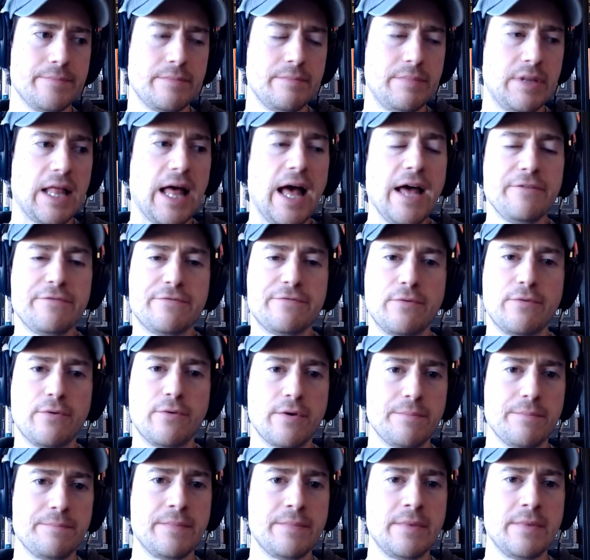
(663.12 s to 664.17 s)

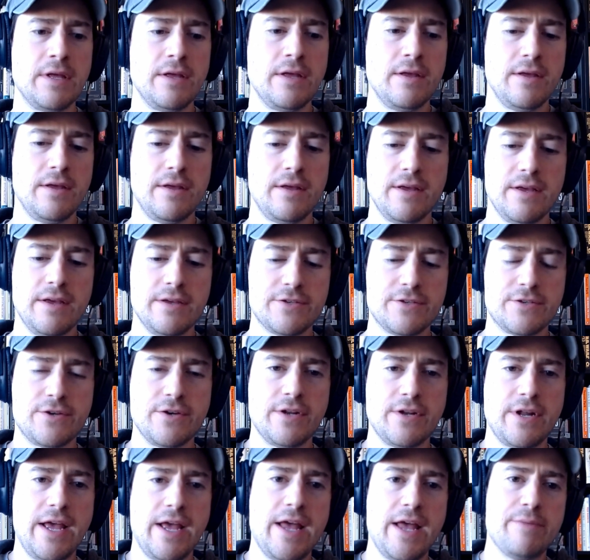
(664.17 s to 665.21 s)
platform is going
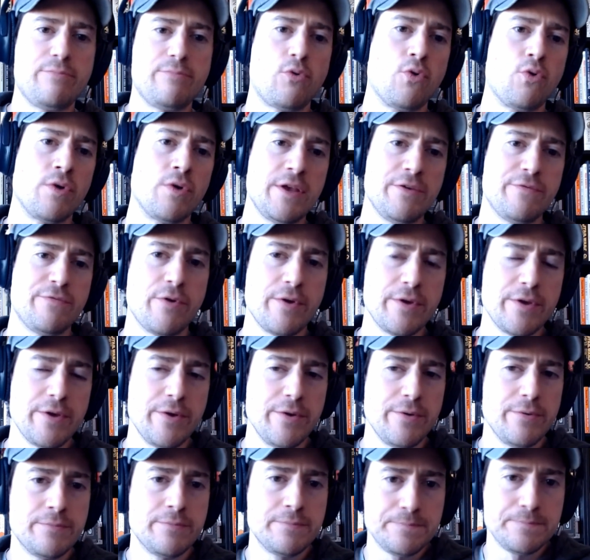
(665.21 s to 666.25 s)
to end poorly for
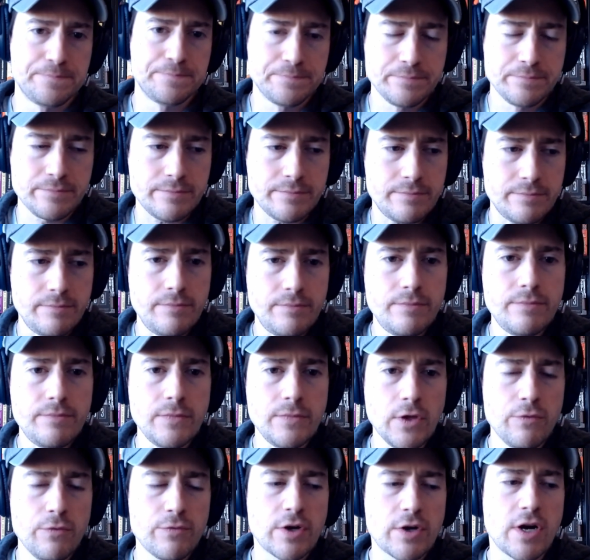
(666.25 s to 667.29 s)
you,
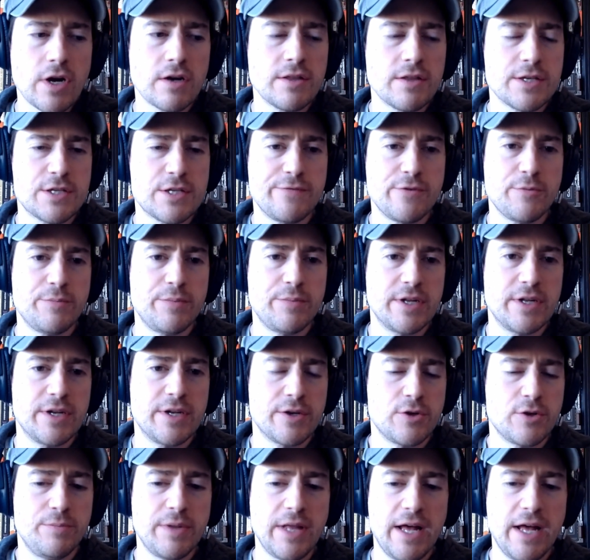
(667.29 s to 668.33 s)
regardless of your
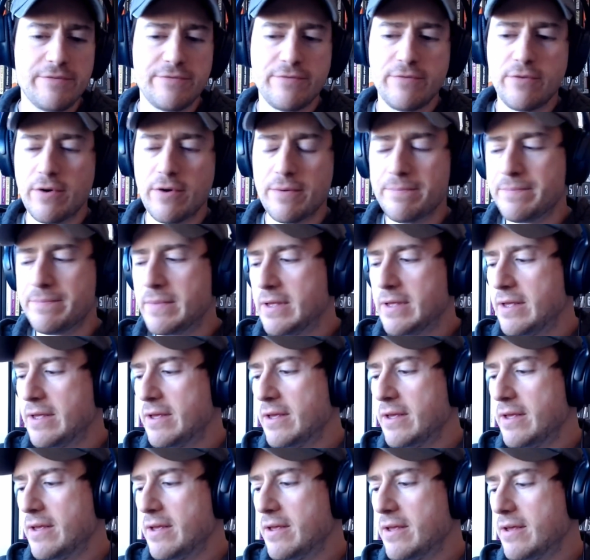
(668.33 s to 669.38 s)
political platform,
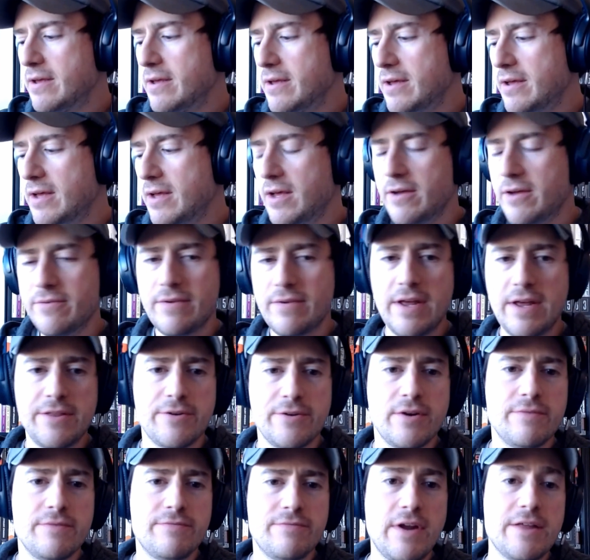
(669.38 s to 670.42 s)

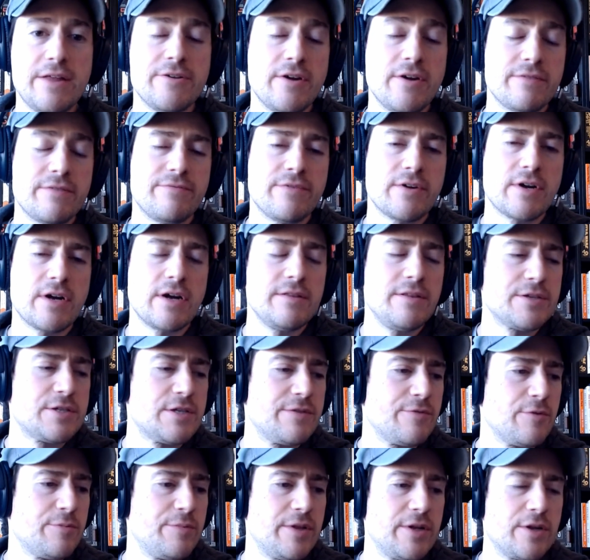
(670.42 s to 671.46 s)
rather regardless
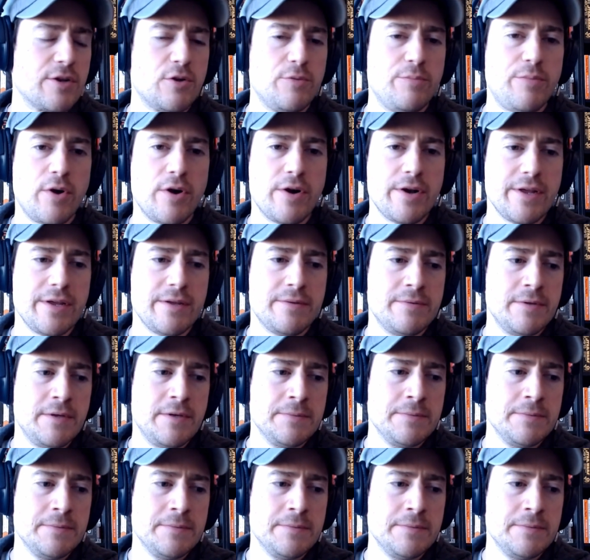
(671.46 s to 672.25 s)
of your political party.